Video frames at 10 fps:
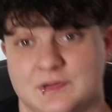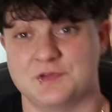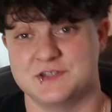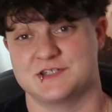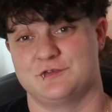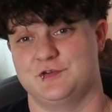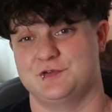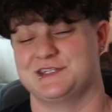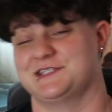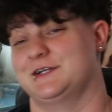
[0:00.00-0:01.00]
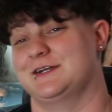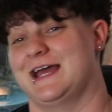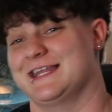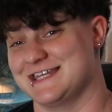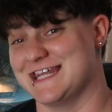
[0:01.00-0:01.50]
Now, these are a few things that are
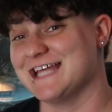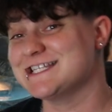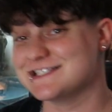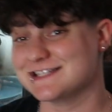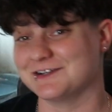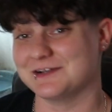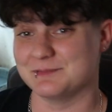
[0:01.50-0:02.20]
not necessary,